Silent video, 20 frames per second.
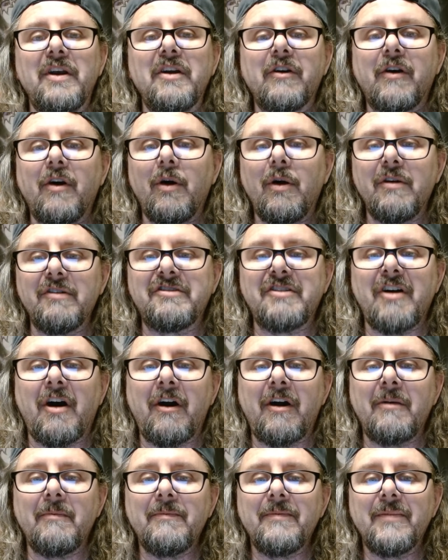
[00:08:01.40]
goals
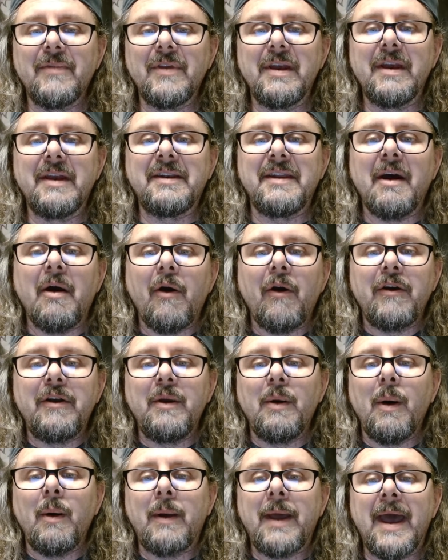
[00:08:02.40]
are. Now, are
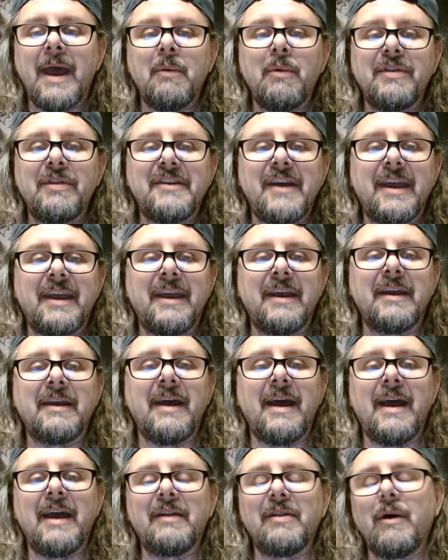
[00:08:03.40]
you okay with taking
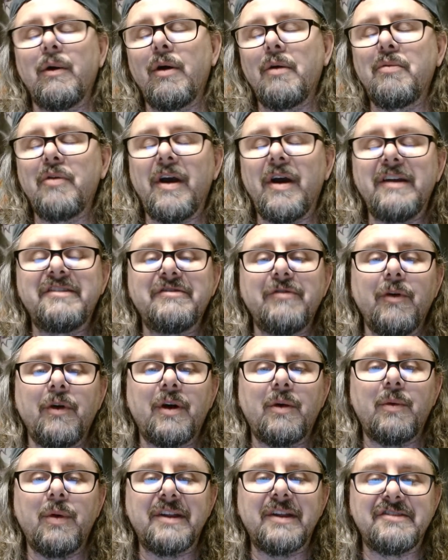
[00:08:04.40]
a lower price for a
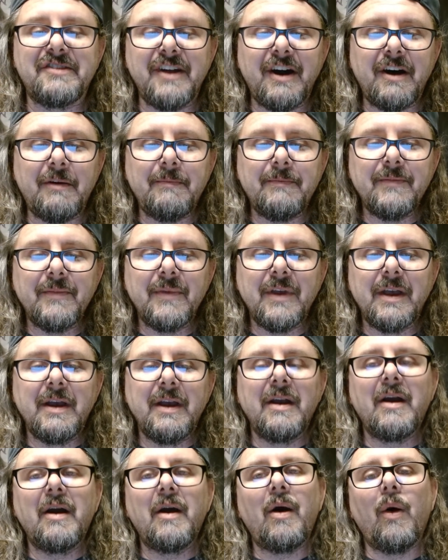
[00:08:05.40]
quick sell?
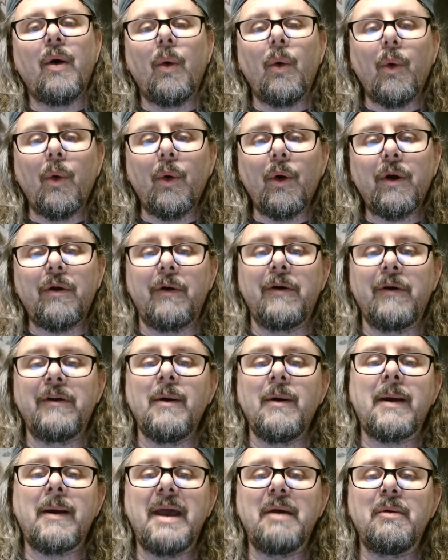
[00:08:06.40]
Or are you
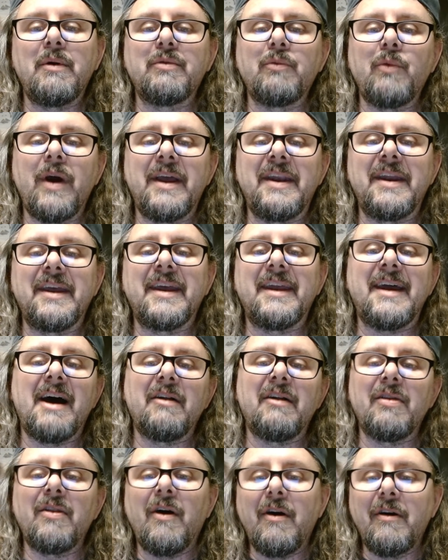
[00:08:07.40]
okay with waiting it
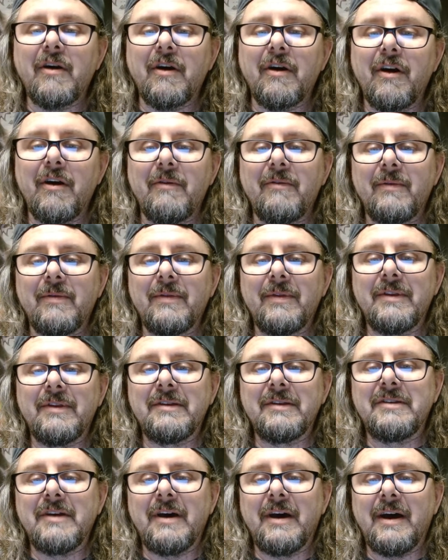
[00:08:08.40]
out longer
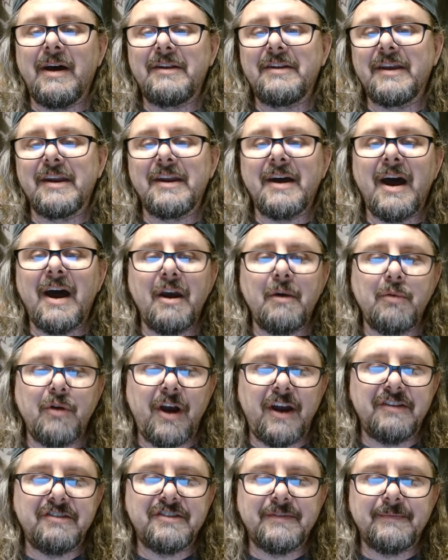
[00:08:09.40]
to get a higher
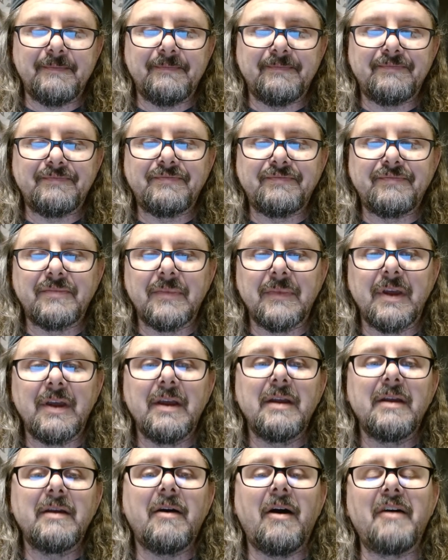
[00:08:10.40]
price?
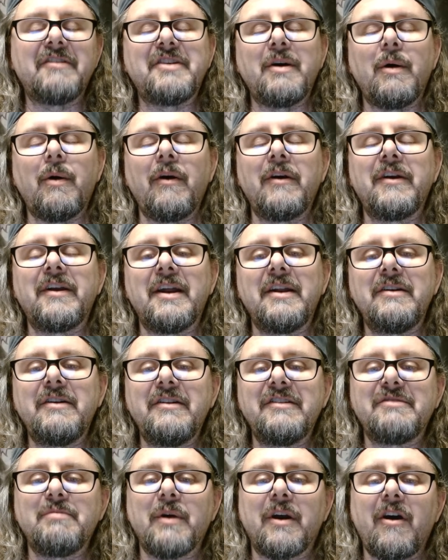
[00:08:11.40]
Also, are you going to
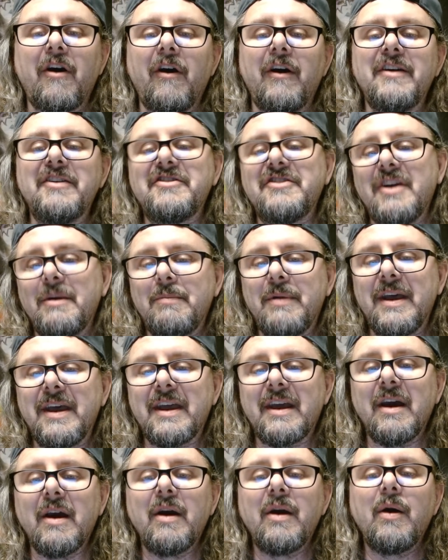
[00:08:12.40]
use Mecari
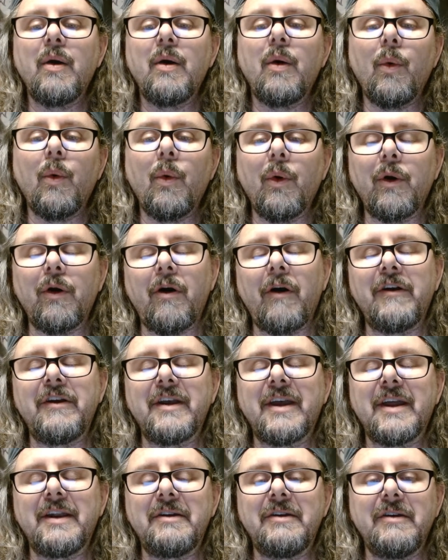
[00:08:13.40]
shipping, or are you
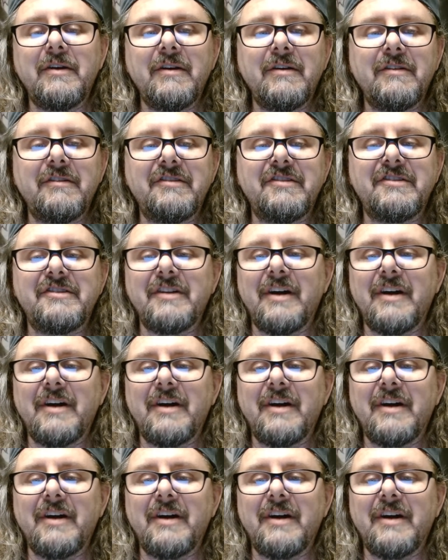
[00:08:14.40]
going to use